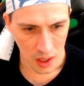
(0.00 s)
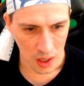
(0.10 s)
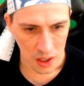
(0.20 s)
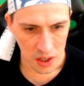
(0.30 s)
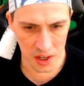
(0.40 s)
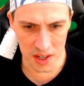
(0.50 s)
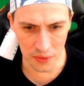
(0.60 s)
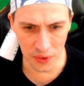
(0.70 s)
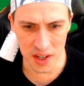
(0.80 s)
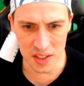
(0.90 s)
You can
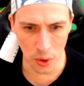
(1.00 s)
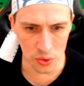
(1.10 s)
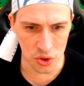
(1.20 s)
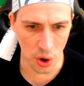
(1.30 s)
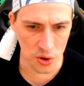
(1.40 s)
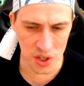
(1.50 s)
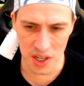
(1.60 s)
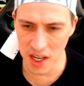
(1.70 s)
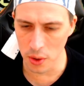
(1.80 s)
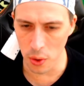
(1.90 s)
definitely tell Trojan
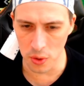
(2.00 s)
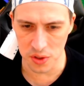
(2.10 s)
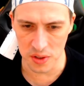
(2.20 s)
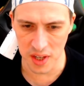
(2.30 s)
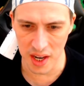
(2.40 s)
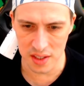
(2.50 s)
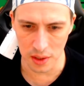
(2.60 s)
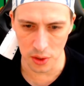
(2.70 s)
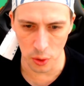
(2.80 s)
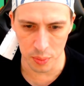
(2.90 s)
here also takes a
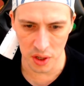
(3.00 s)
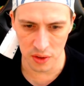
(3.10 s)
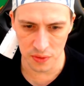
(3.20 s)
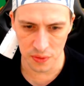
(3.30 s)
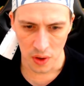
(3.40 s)
little bit of